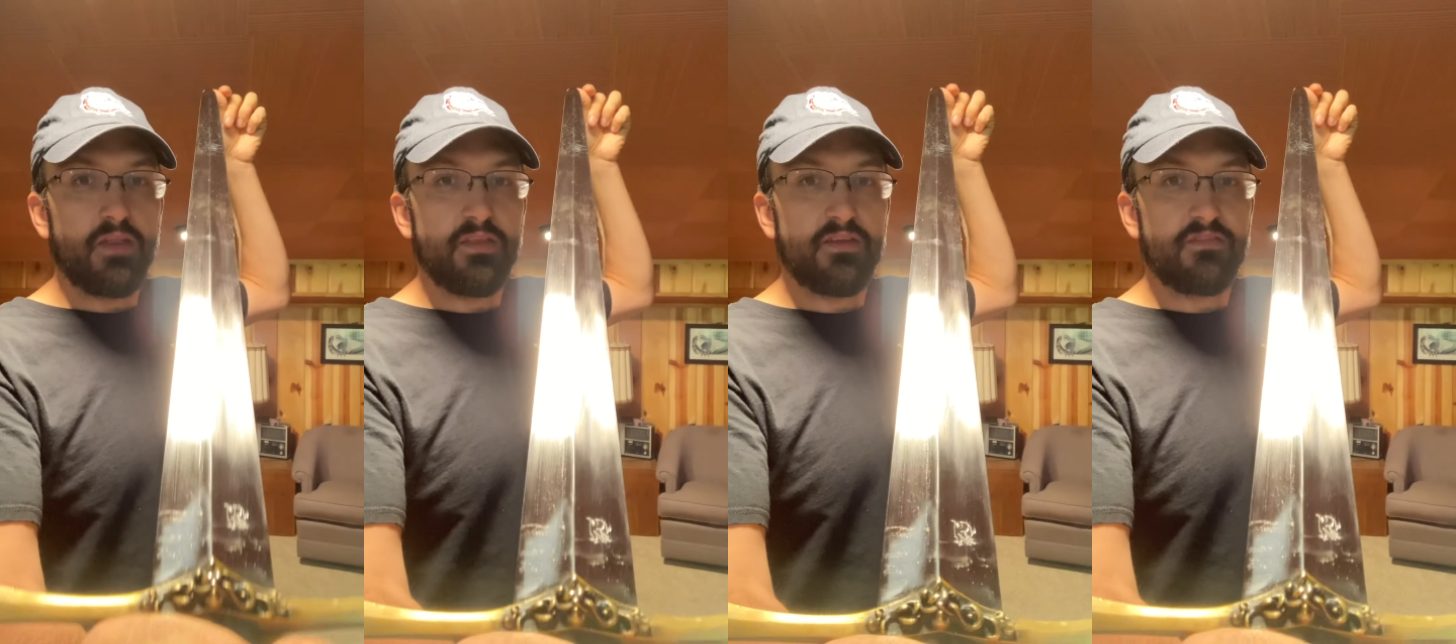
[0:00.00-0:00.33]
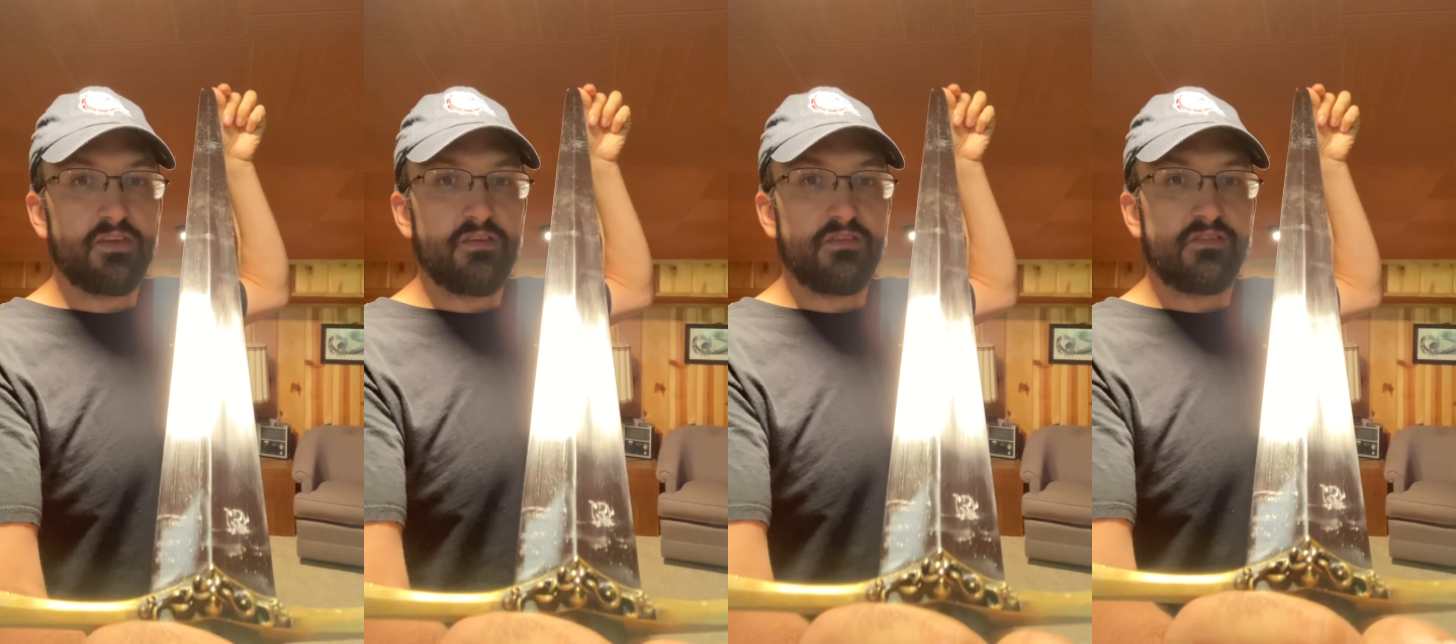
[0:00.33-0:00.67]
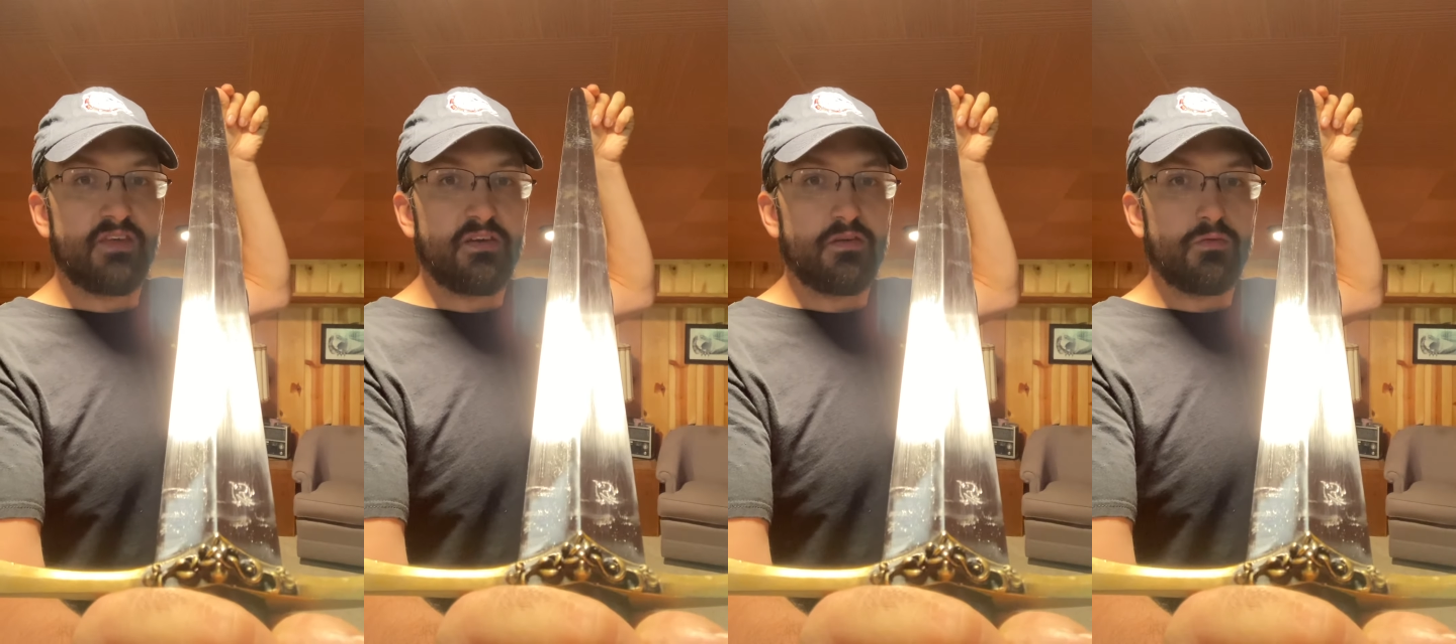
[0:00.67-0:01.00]
this is
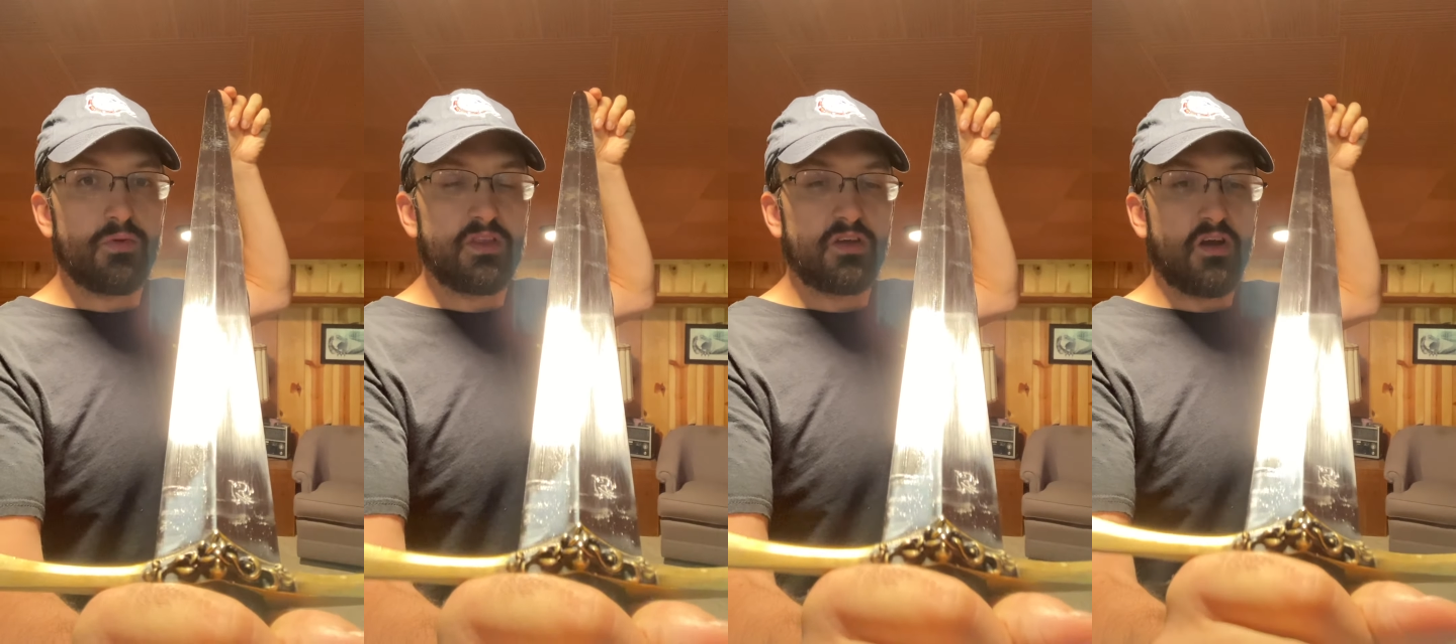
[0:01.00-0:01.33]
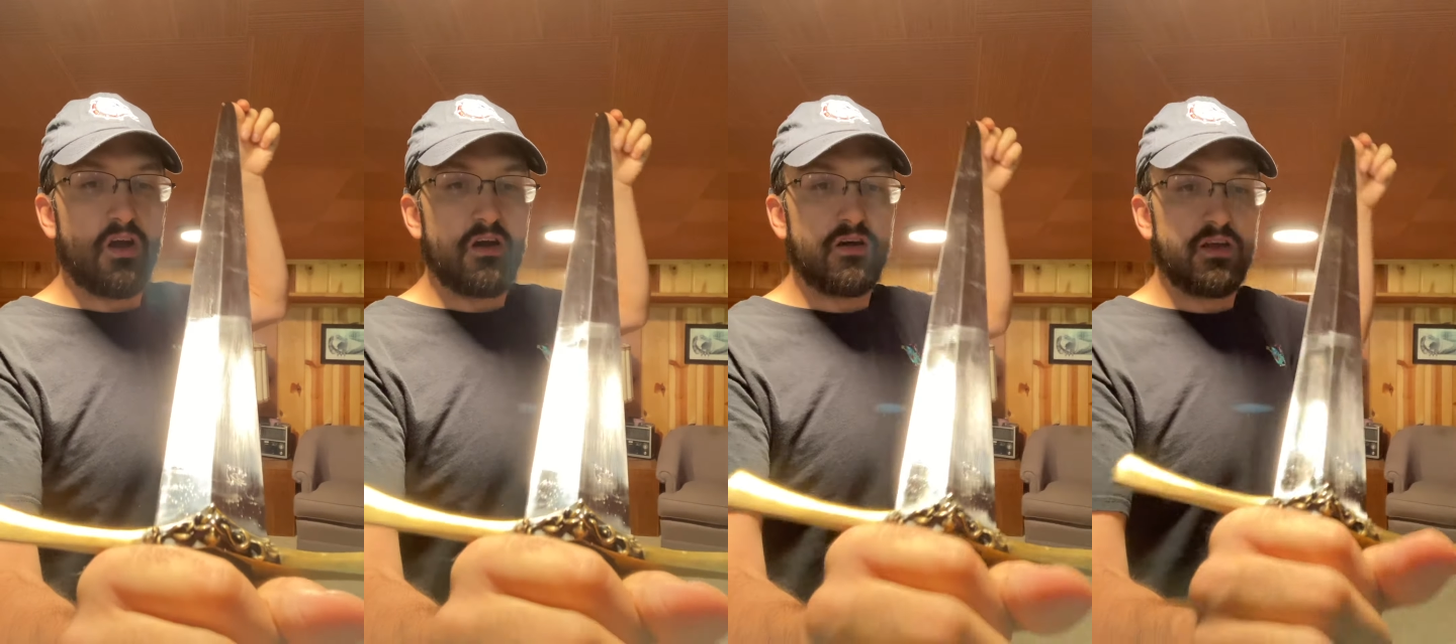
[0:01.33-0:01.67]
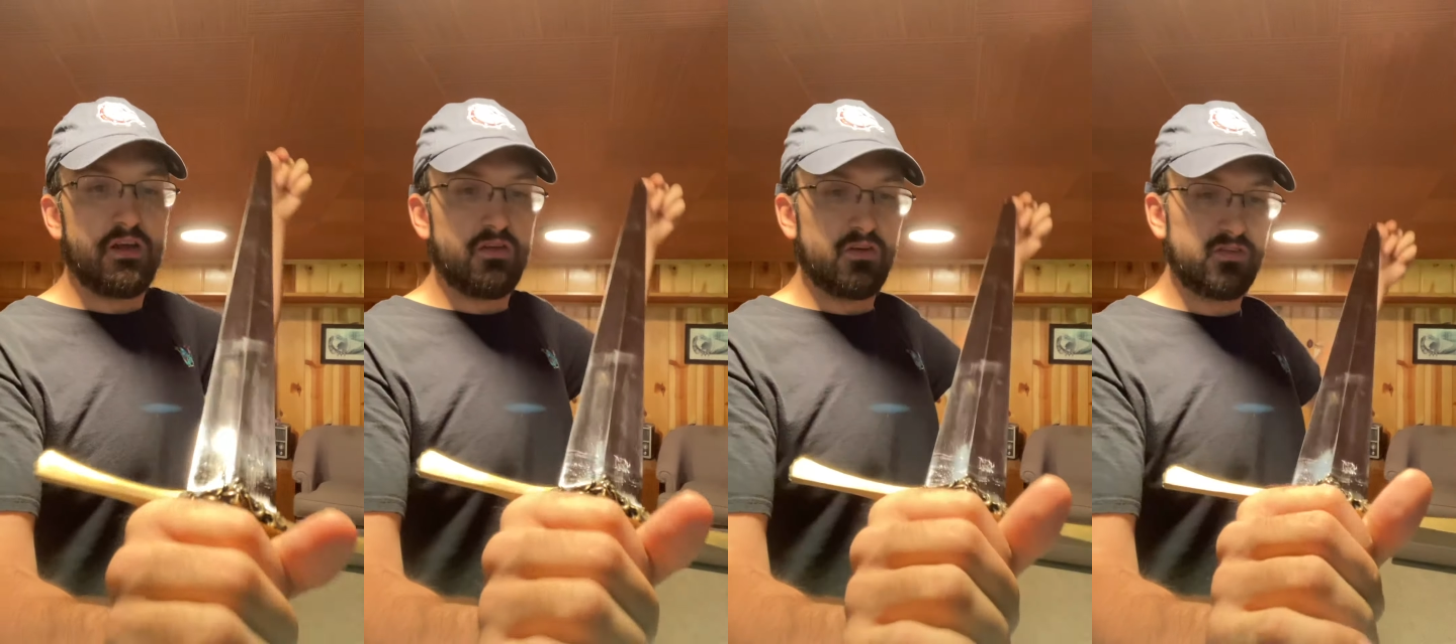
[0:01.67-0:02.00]
centered with the guard
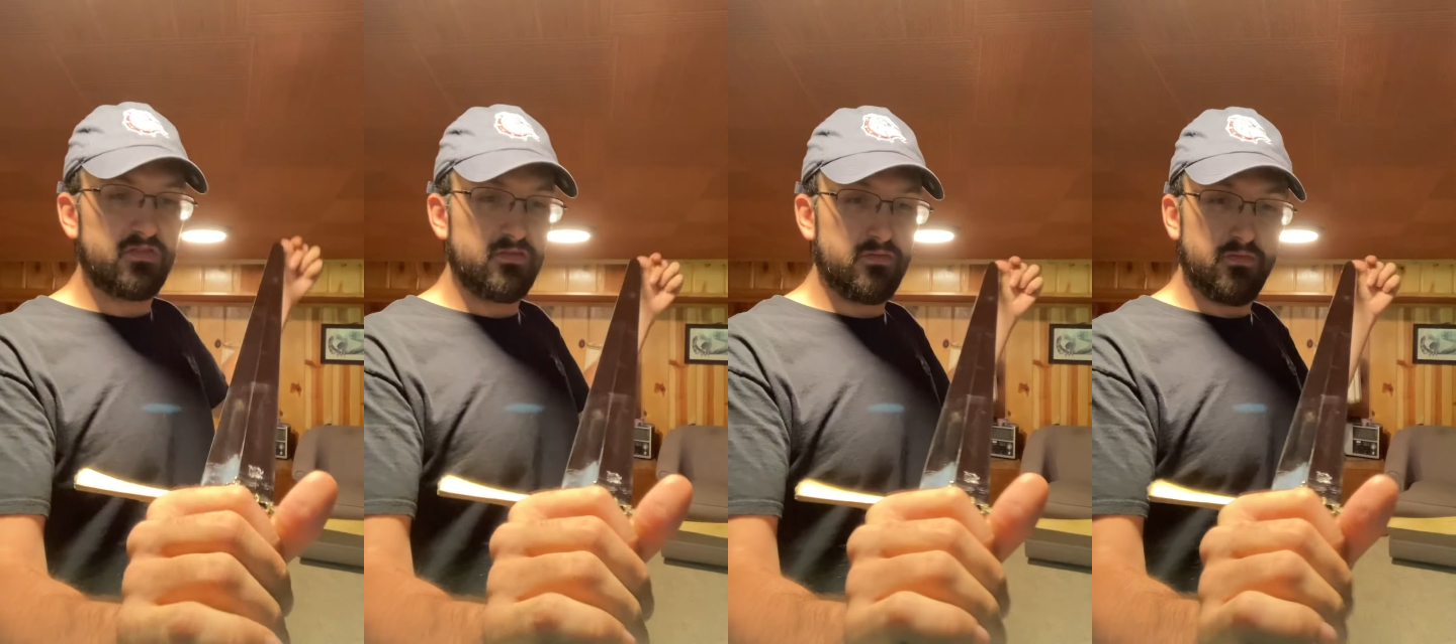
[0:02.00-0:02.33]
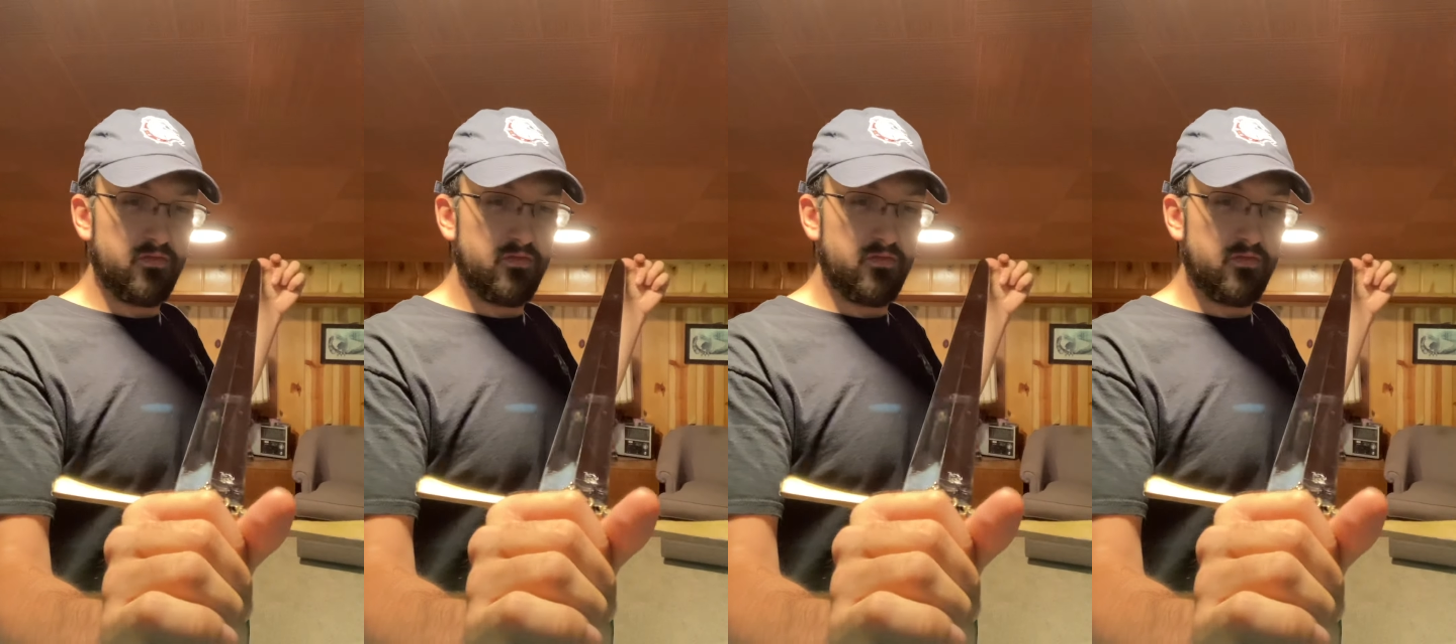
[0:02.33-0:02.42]
and looks